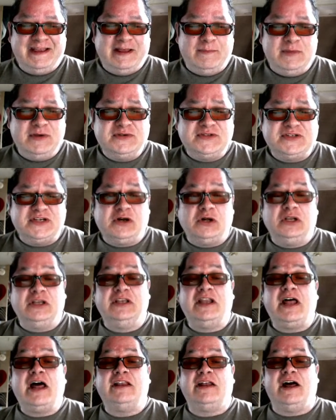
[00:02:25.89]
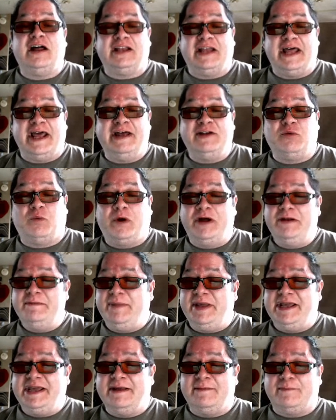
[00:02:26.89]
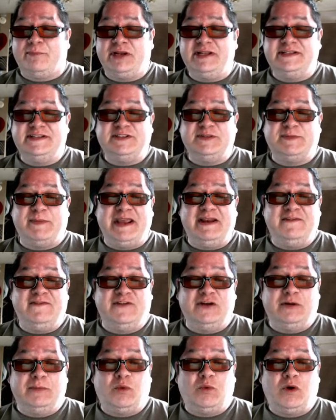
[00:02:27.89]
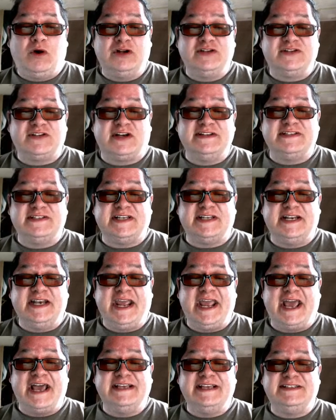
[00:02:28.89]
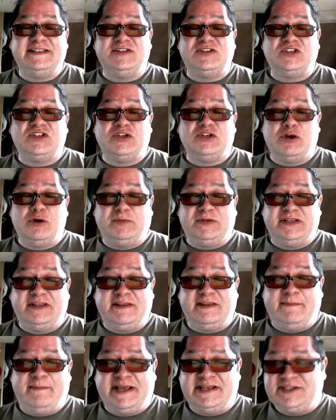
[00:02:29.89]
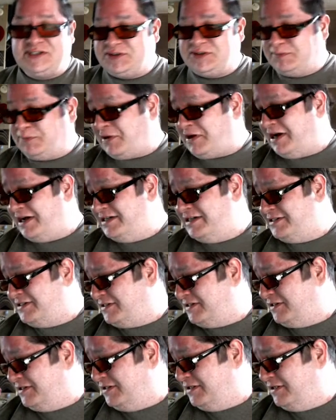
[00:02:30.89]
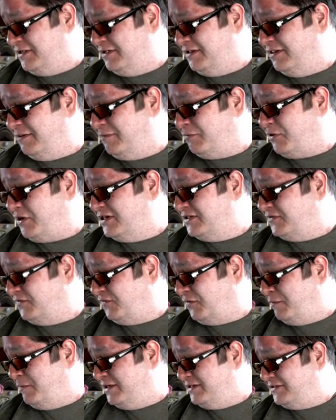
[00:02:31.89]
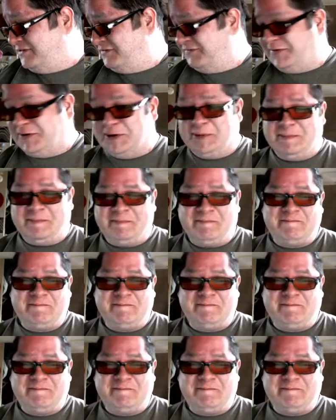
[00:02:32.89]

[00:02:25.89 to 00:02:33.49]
Musical La La Land won big at Britain's main film awards on Sunday as it scooped the best prize, the prize for best film.